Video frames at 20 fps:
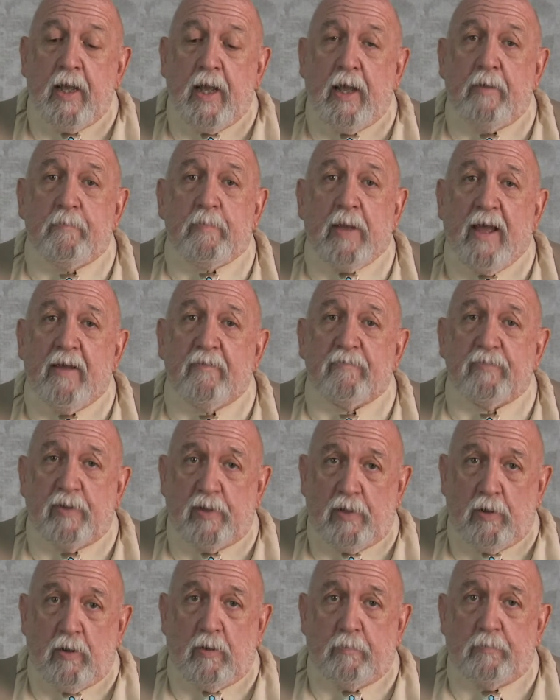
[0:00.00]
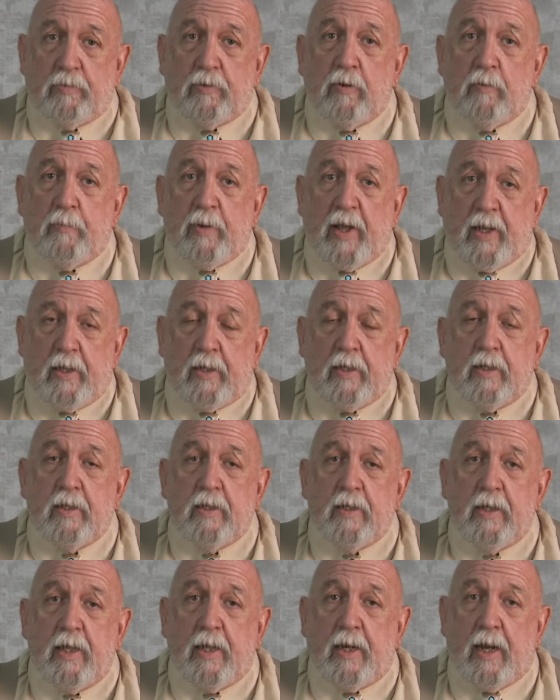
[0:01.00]
a pamphlet on probate
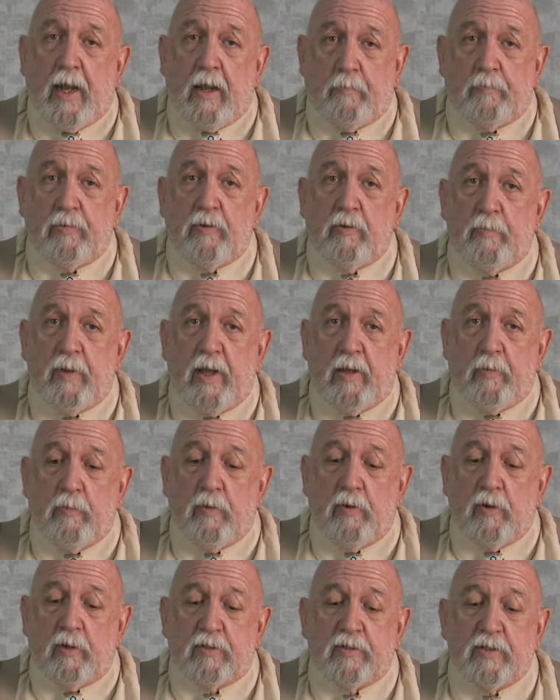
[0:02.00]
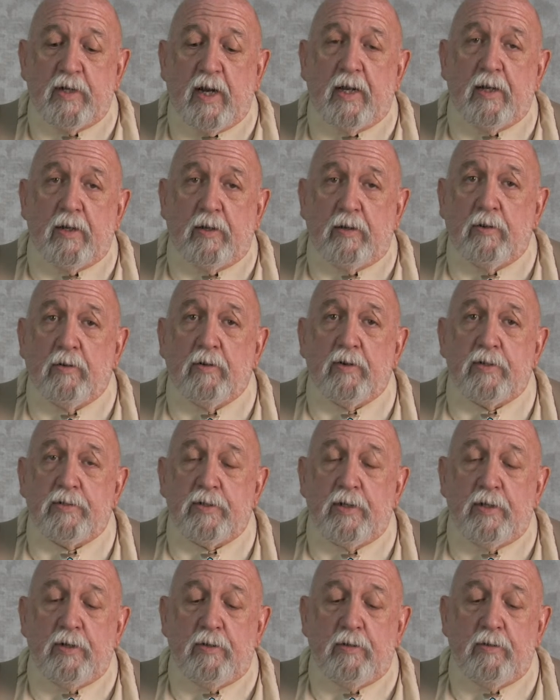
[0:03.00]
and how probate works, and I'd
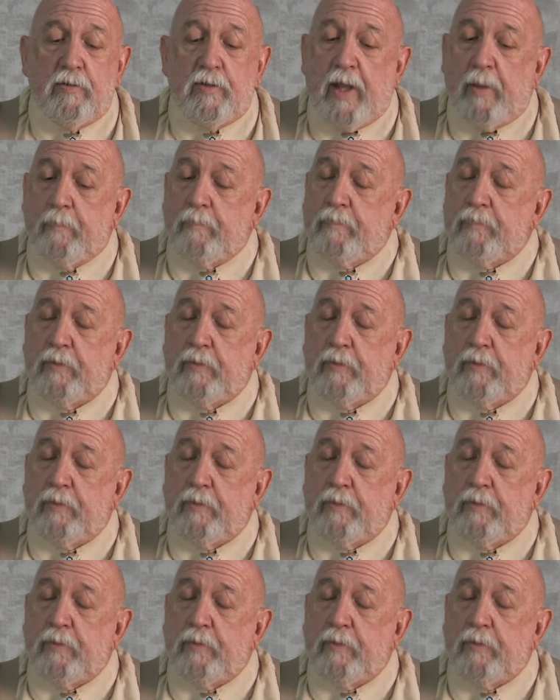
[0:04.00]
encourage you to do that.